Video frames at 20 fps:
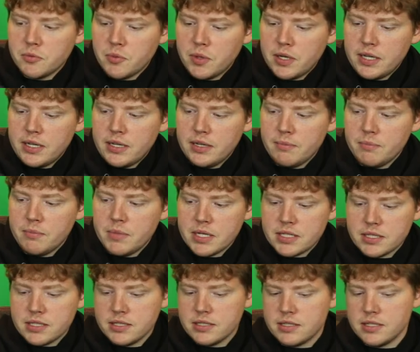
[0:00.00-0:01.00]
when it
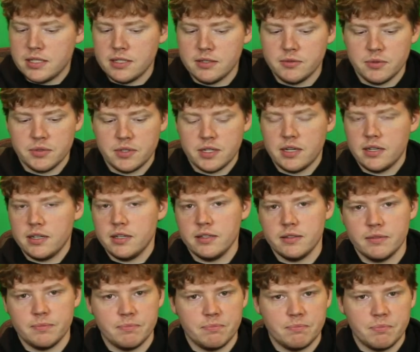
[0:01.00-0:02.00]
mixes in with
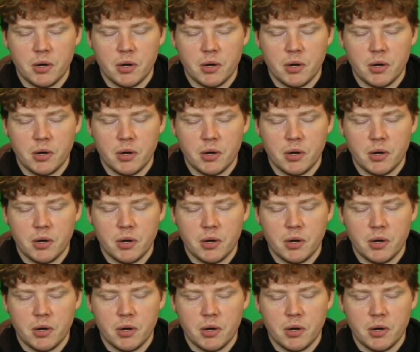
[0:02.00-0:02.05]
any